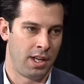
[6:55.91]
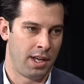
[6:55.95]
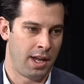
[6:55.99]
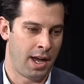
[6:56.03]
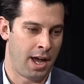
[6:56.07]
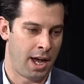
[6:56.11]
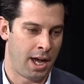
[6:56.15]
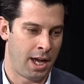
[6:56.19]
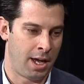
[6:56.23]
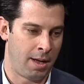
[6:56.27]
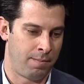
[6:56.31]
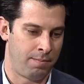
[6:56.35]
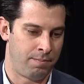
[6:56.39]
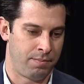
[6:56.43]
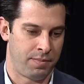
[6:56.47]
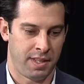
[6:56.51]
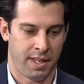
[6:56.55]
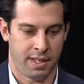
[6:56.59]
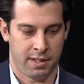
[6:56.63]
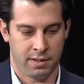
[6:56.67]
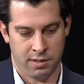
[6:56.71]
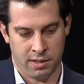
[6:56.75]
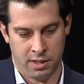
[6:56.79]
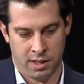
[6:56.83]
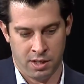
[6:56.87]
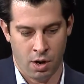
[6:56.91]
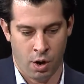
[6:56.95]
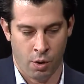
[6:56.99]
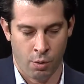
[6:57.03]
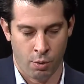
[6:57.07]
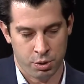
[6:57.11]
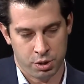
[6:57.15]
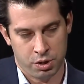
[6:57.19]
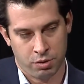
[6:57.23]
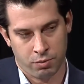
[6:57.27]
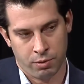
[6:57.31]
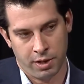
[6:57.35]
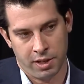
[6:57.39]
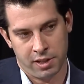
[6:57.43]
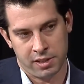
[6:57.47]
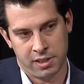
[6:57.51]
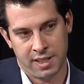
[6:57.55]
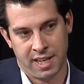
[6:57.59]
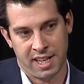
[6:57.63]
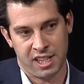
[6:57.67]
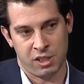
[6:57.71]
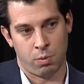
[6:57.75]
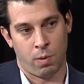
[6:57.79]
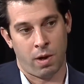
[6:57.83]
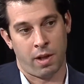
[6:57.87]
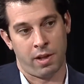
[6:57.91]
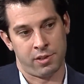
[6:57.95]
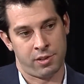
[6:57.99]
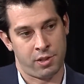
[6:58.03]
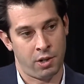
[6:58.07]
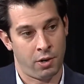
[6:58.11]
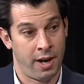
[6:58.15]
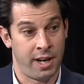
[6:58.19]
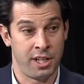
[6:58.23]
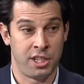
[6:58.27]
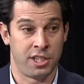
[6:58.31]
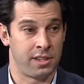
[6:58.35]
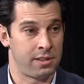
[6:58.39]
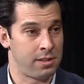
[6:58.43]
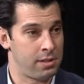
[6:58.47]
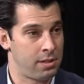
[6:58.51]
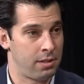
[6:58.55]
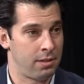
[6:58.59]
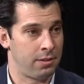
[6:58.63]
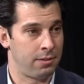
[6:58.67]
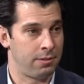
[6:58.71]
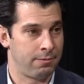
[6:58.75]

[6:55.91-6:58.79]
owners of real estate as well as their agents.